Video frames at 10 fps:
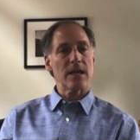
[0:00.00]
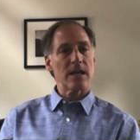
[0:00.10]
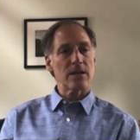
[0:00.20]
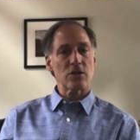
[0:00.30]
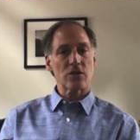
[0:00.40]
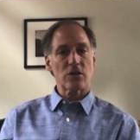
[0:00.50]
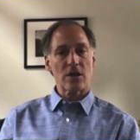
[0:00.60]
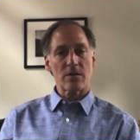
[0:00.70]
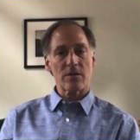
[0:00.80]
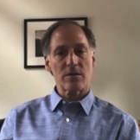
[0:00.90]
And just
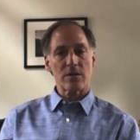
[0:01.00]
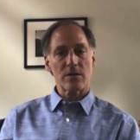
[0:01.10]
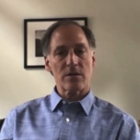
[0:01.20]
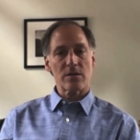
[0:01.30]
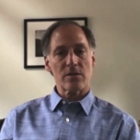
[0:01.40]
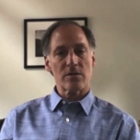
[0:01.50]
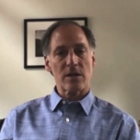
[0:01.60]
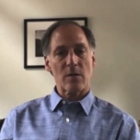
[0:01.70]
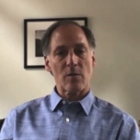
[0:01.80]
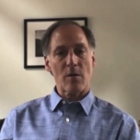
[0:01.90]
to, to
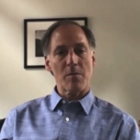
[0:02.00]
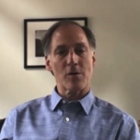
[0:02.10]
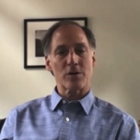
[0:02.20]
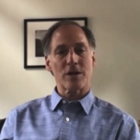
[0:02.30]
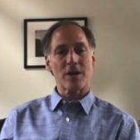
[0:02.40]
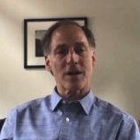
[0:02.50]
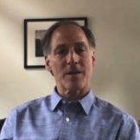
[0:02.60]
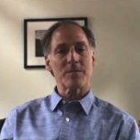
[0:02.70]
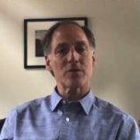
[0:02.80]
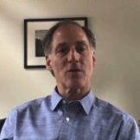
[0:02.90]
say it one more
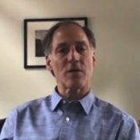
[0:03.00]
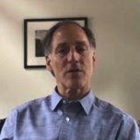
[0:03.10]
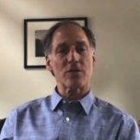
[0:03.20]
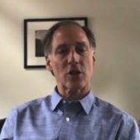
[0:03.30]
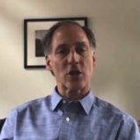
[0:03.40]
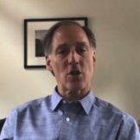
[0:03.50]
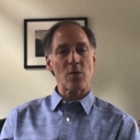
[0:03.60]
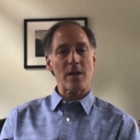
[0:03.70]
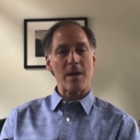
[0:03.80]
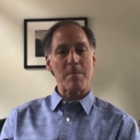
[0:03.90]
time. So there's a
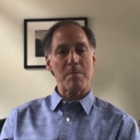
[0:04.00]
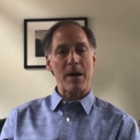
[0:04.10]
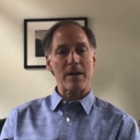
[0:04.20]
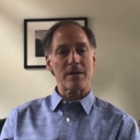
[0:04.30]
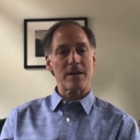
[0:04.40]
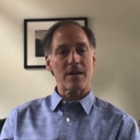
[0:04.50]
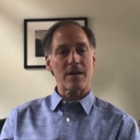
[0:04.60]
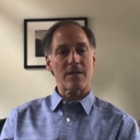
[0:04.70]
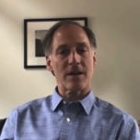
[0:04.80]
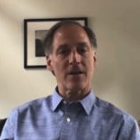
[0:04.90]
Q&A button
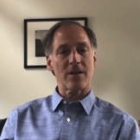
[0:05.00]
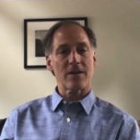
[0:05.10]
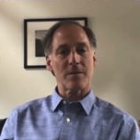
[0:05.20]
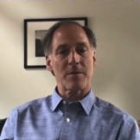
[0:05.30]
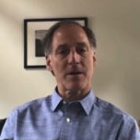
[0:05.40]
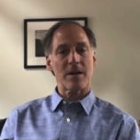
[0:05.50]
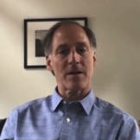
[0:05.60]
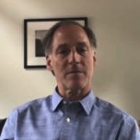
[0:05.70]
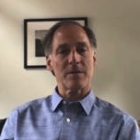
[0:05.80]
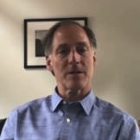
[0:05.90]
down there in the bottom.